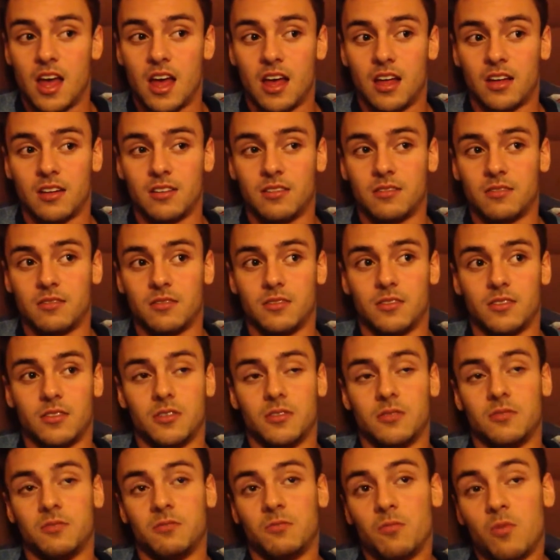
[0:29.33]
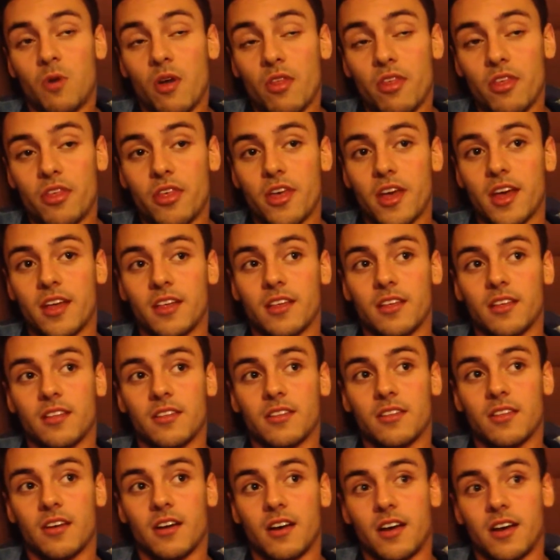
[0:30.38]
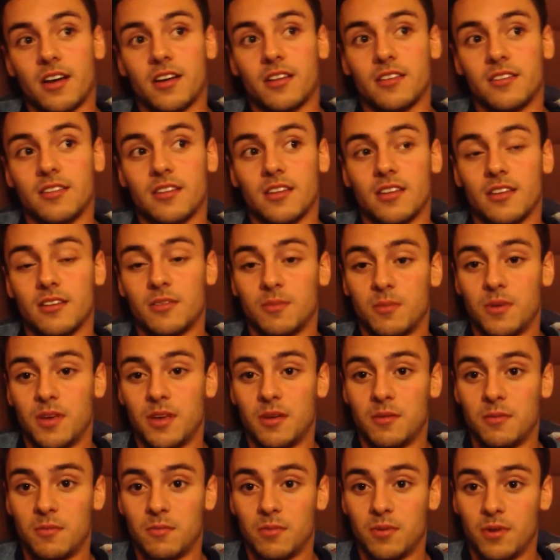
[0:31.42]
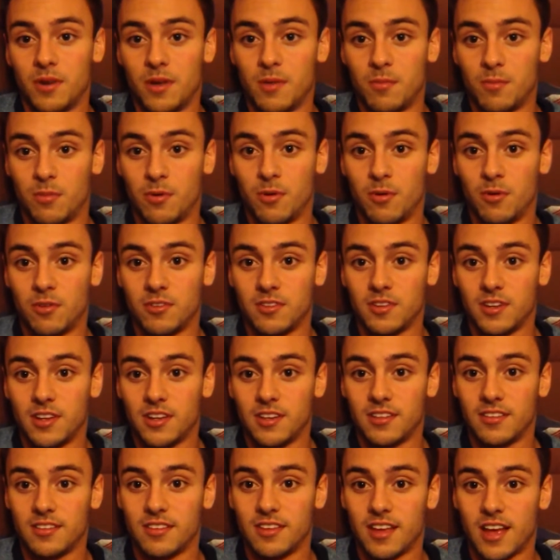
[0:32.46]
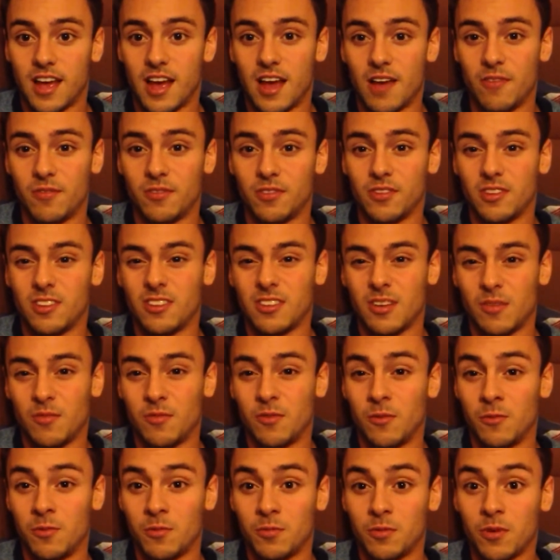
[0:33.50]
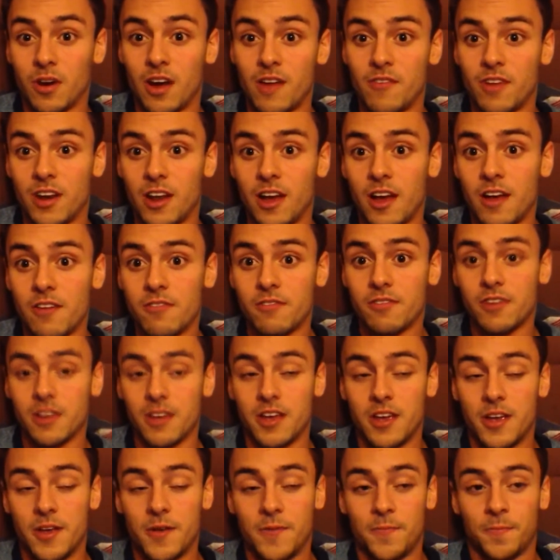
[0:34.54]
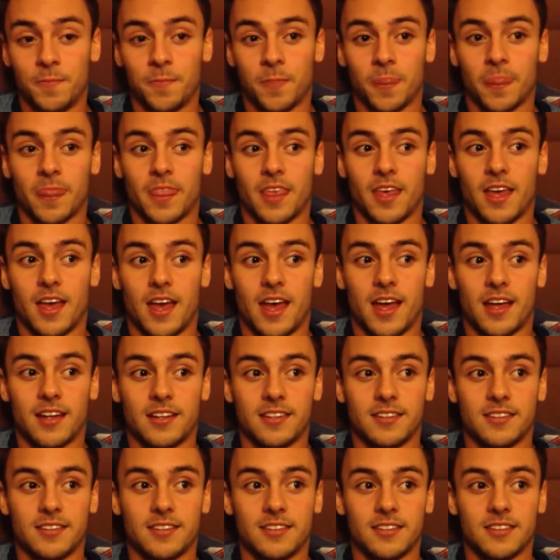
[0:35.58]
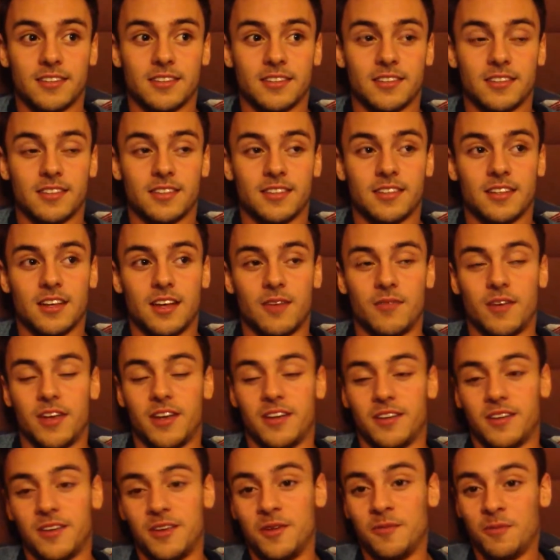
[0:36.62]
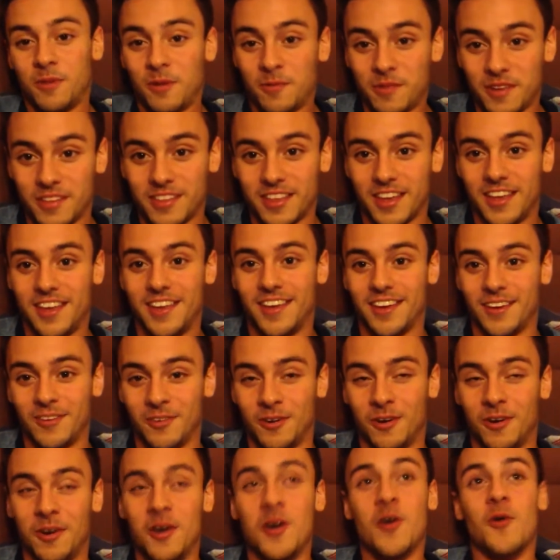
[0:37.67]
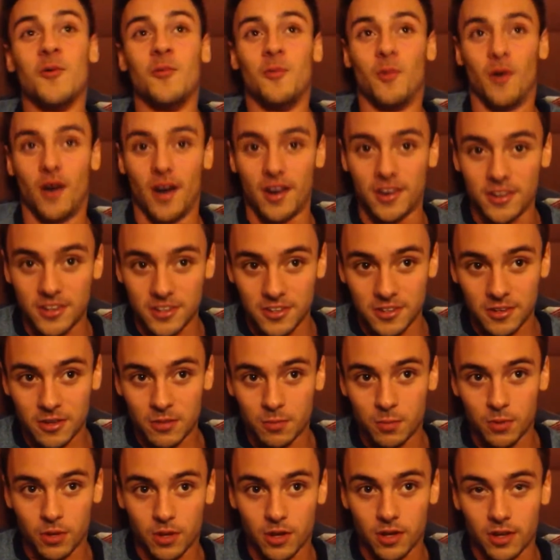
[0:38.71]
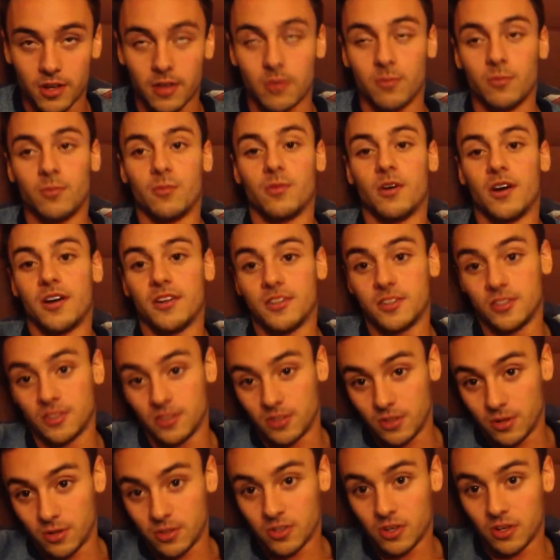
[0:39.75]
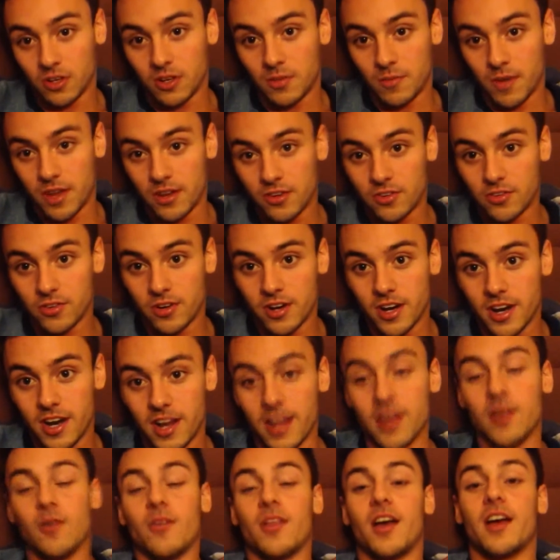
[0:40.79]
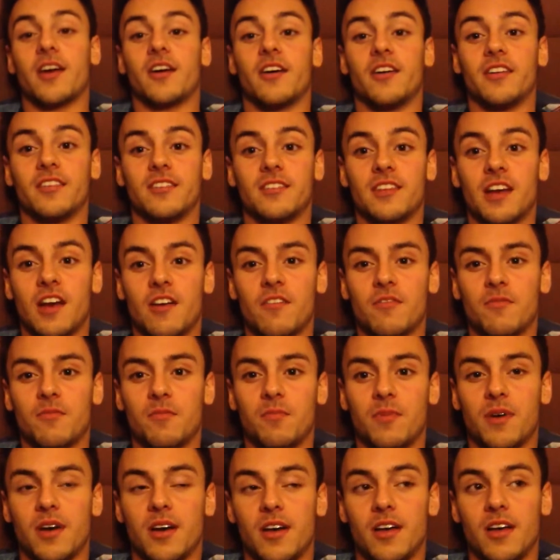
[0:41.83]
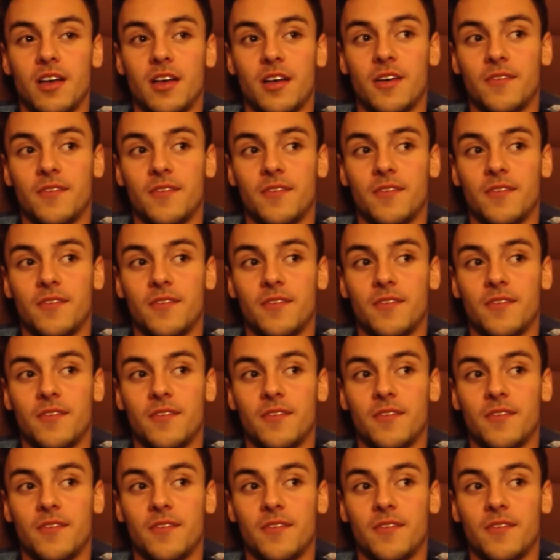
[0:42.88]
And well, one thing that I consider to be pretty important is to have some form of private life. And I mean, you're probably thinking, well, why did you do a book and why did you do a documentary and all that kind of stuff? But